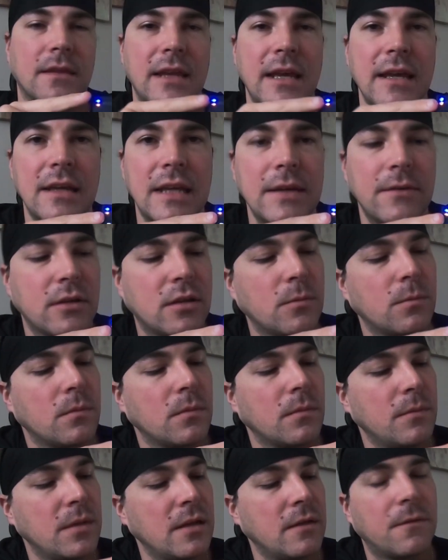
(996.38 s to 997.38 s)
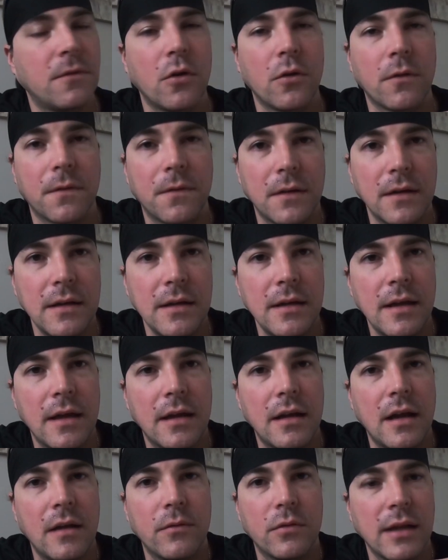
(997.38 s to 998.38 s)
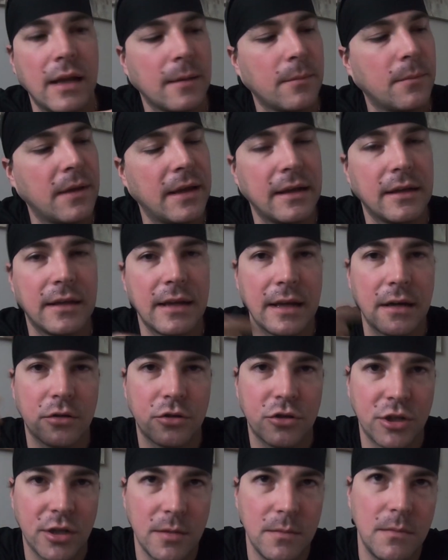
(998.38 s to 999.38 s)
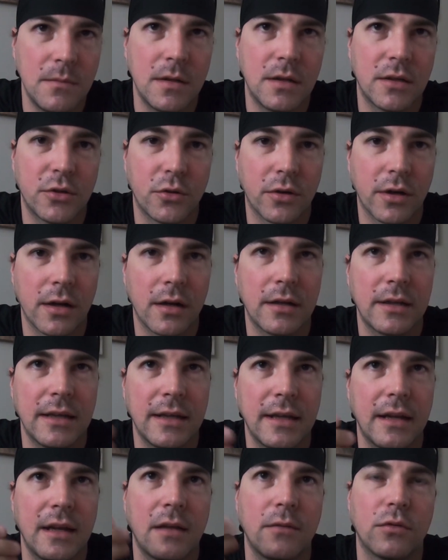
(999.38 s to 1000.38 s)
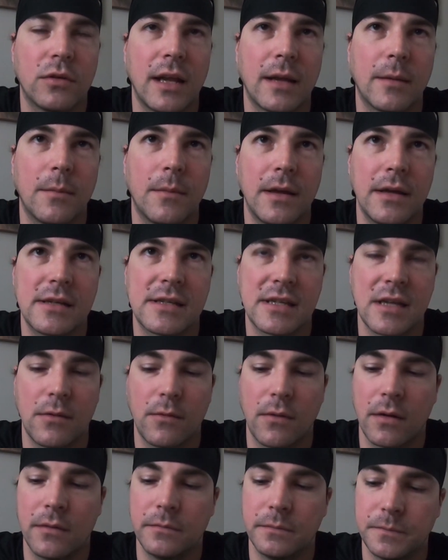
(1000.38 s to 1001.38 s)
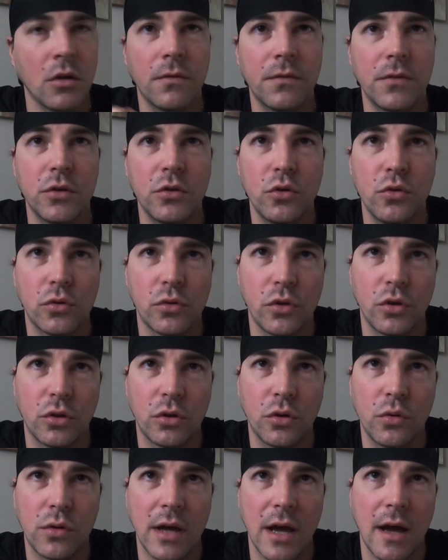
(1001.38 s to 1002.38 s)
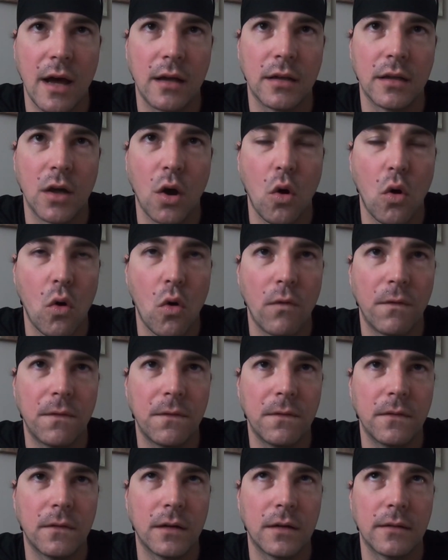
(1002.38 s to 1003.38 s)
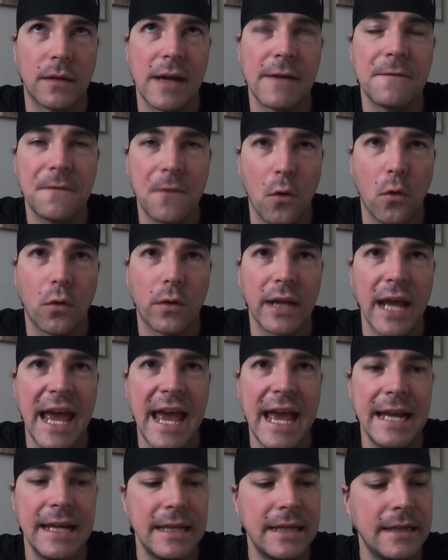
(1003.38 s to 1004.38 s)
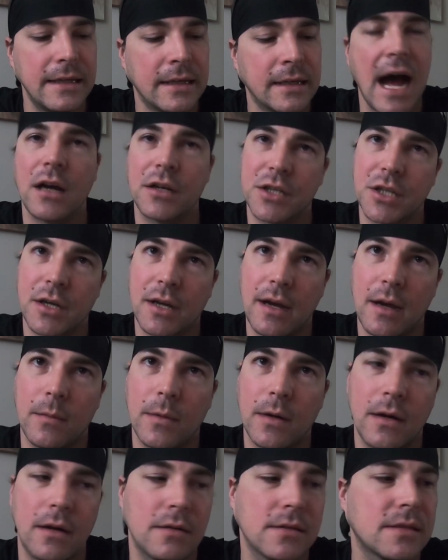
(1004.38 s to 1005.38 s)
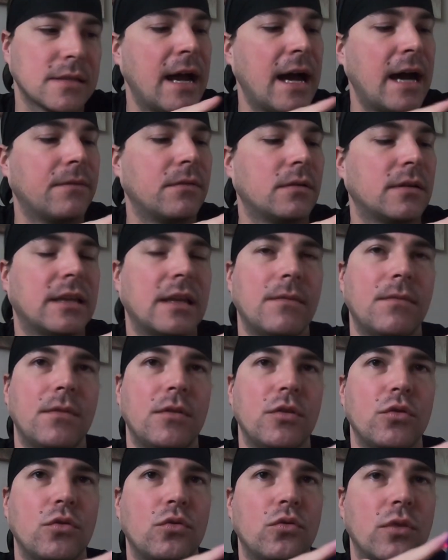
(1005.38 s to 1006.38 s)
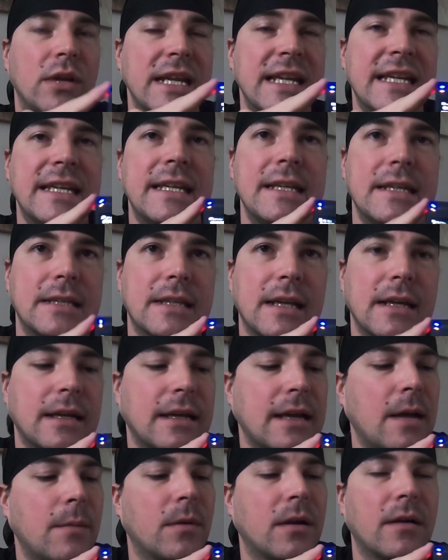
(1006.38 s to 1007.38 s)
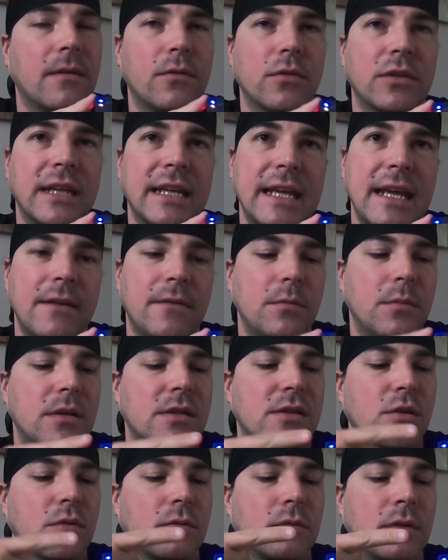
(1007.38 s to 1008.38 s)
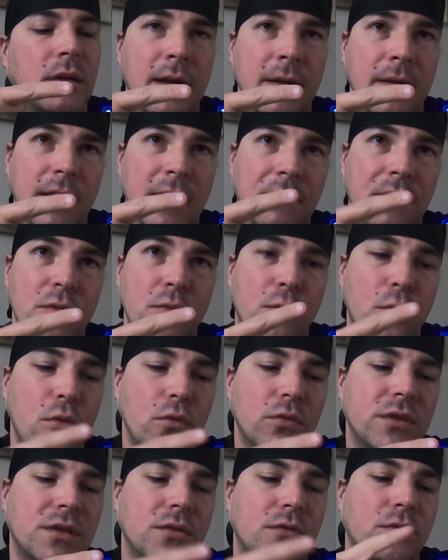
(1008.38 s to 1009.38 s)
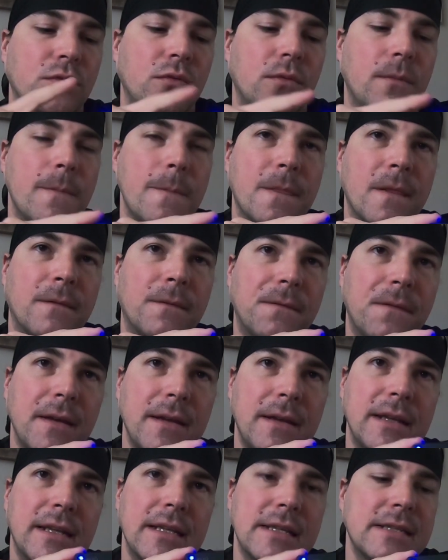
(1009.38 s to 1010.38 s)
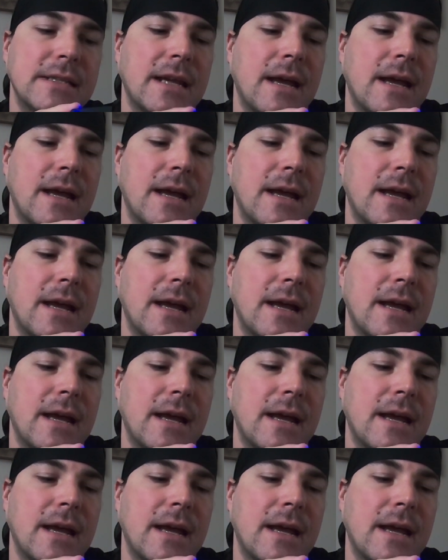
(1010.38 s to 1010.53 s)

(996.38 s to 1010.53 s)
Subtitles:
they give it to me for free, and I would like make their dream to reality, and I would like make someone of you who can afford any action cameras. I will give you this camera what they gave me. So if you want to win this